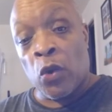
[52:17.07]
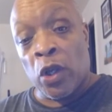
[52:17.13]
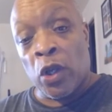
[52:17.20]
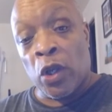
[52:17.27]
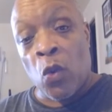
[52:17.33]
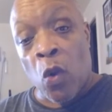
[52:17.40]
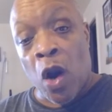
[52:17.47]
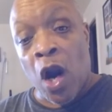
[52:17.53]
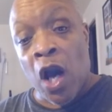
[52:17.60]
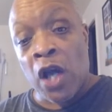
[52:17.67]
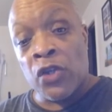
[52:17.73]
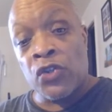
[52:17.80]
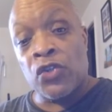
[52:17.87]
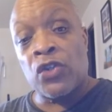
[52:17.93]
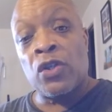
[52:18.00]

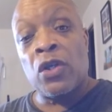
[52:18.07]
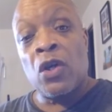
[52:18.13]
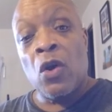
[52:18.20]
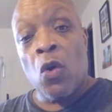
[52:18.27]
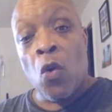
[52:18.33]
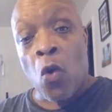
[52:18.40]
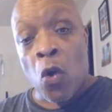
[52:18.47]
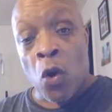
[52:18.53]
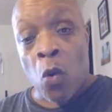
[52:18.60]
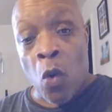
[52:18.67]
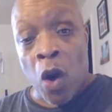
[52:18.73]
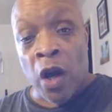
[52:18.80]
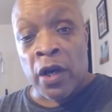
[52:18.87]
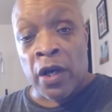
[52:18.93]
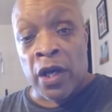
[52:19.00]
wash, or
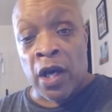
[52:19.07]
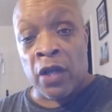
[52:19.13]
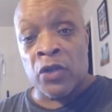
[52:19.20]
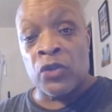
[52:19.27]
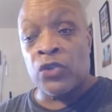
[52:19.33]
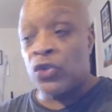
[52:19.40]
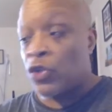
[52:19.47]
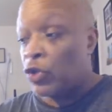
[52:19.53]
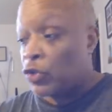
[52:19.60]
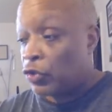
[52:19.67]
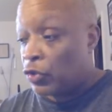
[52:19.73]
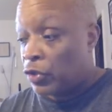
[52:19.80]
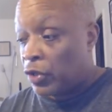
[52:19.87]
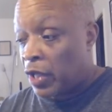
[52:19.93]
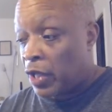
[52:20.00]
watercolors
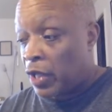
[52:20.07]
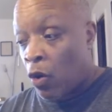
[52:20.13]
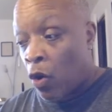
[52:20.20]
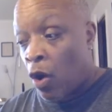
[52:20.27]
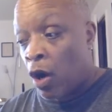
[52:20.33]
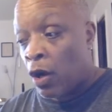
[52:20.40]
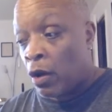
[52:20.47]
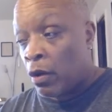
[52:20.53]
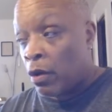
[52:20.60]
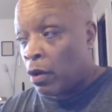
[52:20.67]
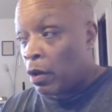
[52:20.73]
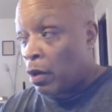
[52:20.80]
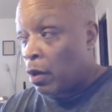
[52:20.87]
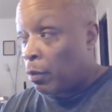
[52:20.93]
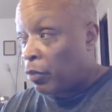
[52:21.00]
that are
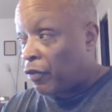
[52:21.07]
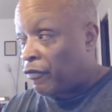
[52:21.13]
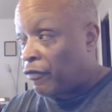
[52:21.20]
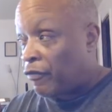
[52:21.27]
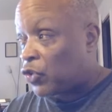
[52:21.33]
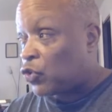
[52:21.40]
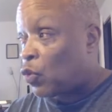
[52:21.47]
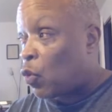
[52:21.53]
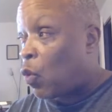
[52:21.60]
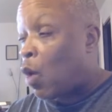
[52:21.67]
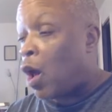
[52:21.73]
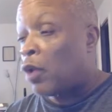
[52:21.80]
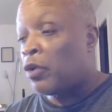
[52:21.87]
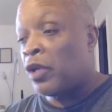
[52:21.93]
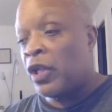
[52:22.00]
professional
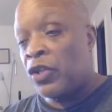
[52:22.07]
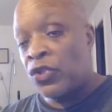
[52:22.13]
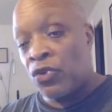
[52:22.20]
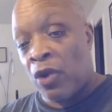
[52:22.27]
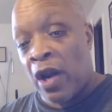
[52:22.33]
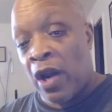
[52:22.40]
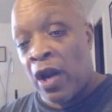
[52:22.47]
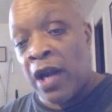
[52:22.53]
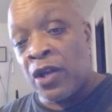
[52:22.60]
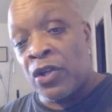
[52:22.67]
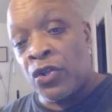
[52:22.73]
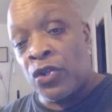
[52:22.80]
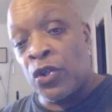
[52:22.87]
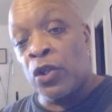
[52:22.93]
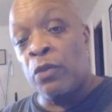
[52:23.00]
quality, straight out of the
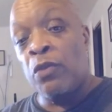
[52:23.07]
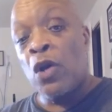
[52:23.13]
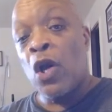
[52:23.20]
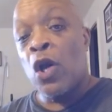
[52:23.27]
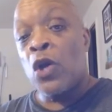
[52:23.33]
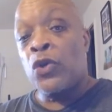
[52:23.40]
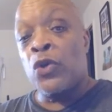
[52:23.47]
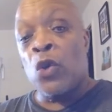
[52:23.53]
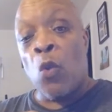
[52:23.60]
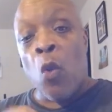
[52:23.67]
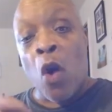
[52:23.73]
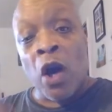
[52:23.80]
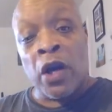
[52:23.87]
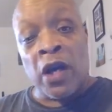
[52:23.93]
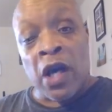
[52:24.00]
tube. Your
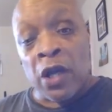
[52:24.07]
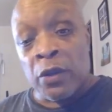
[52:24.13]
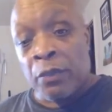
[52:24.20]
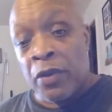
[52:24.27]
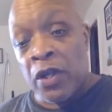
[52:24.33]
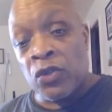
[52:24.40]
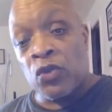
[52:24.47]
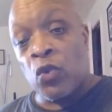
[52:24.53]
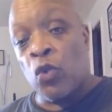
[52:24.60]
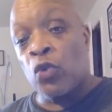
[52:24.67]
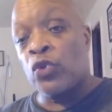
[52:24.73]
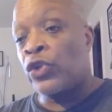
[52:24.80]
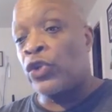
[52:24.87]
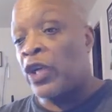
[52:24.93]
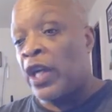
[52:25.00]
watercolor
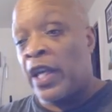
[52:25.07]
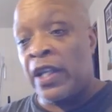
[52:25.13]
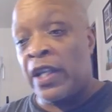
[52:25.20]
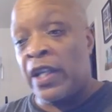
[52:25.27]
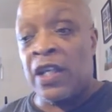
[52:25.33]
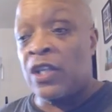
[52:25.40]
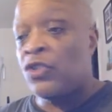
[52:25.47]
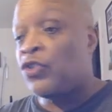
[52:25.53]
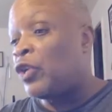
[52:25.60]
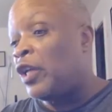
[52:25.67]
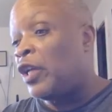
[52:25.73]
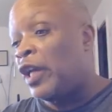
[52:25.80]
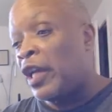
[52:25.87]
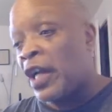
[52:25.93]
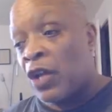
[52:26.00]
pencils, your Inktense, your
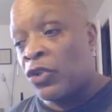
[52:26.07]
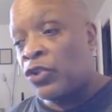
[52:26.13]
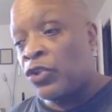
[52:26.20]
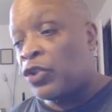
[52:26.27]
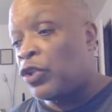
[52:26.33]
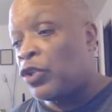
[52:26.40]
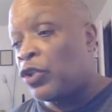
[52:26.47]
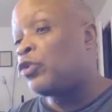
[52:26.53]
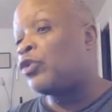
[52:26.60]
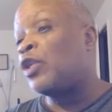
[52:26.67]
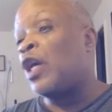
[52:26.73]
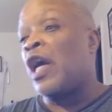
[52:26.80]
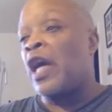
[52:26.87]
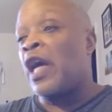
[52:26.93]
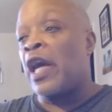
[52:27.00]
Neocolor 2s,
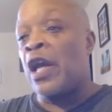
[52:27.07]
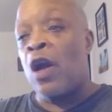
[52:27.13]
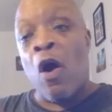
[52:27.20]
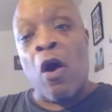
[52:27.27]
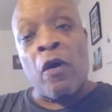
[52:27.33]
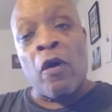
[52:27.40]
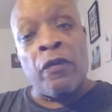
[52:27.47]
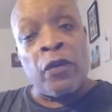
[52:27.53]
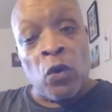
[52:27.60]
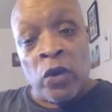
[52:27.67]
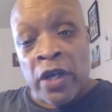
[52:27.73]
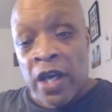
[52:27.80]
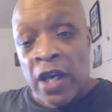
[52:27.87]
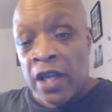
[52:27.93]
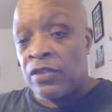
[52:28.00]
and all the little
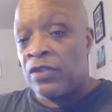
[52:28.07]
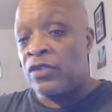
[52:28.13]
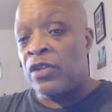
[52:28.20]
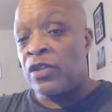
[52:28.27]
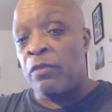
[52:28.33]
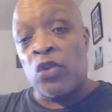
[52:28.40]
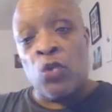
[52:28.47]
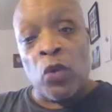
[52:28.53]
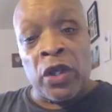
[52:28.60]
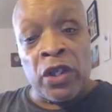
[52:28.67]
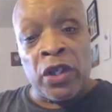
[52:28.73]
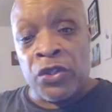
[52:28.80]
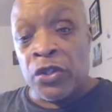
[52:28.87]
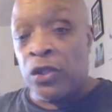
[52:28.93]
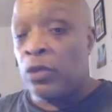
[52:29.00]
cousins in between
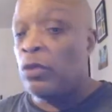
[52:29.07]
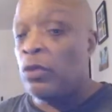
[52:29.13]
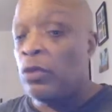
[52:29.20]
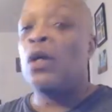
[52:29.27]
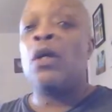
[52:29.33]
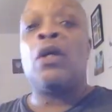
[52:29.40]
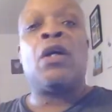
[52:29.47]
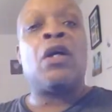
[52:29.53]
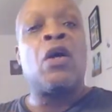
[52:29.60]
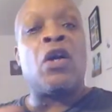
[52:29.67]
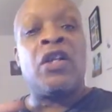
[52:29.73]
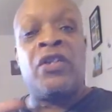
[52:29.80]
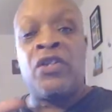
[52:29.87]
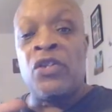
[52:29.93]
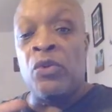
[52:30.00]
the two
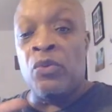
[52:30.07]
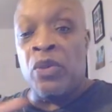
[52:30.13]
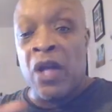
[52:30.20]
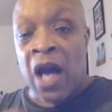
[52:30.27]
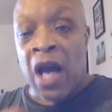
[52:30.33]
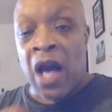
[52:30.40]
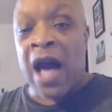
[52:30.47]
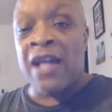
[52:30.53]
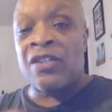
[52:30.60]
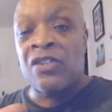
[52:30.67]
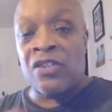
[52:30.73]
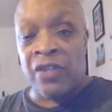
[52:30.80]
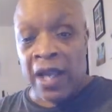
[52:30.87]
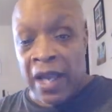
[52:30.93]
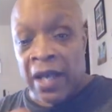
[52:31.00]
do not
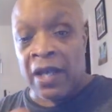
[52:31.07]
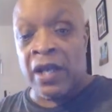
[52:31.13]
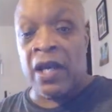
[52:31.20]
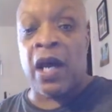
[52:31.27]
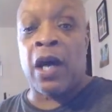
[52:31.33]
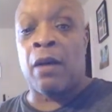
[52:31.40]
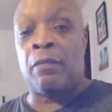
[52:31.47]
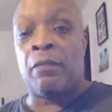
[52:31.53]
stand up